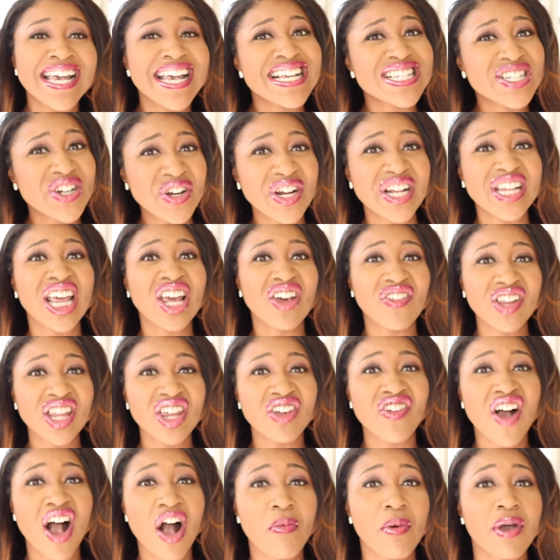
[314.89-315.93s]
Is there anything
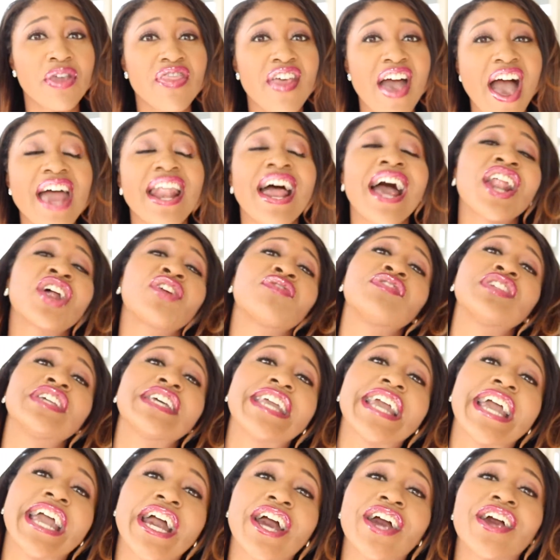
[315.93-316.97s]
really wrong with that? I don't really
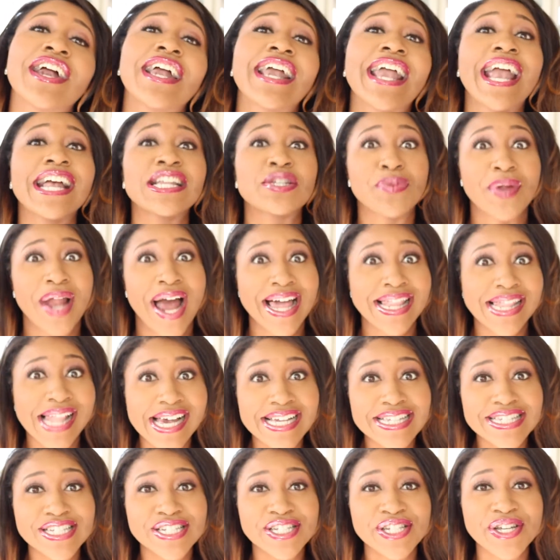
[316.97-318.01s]
care. It's what I
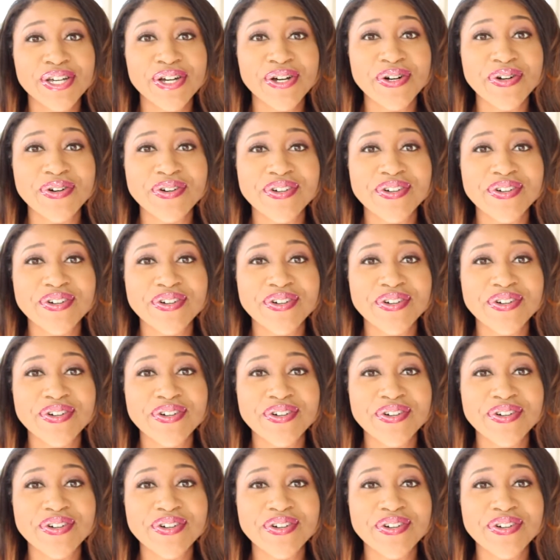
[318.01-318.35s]
like to do.